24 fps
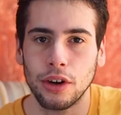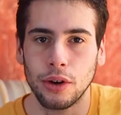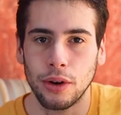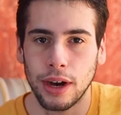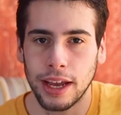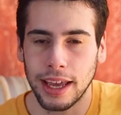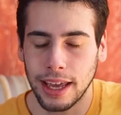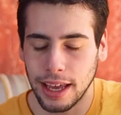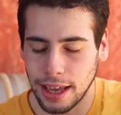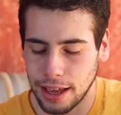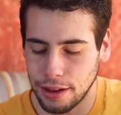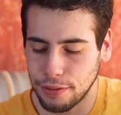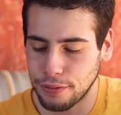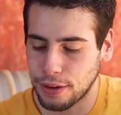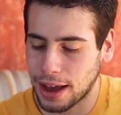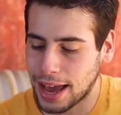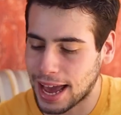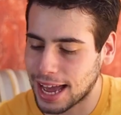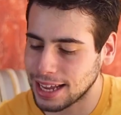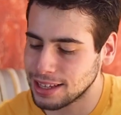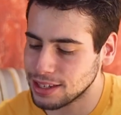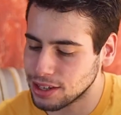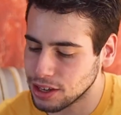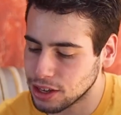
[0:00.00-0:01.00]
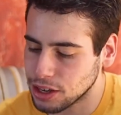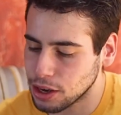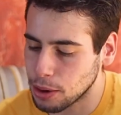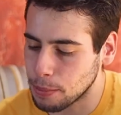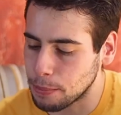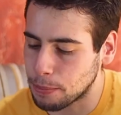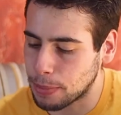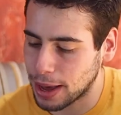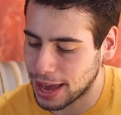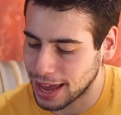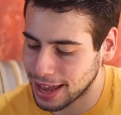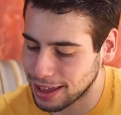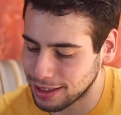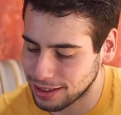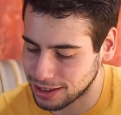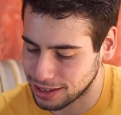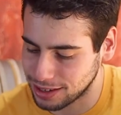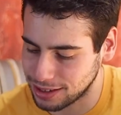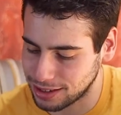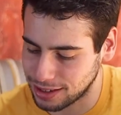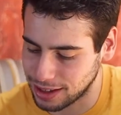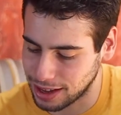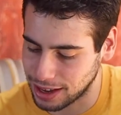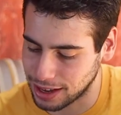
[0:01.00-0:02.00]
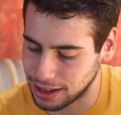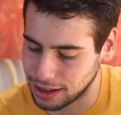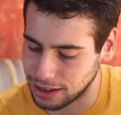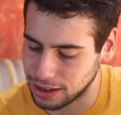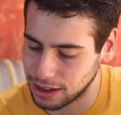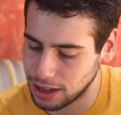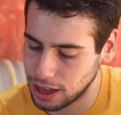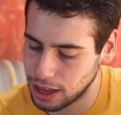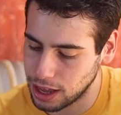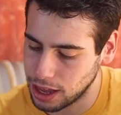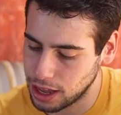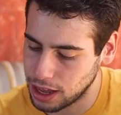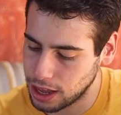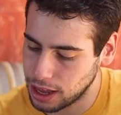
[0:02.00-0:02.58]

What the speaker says: You know, if I had to compare this thing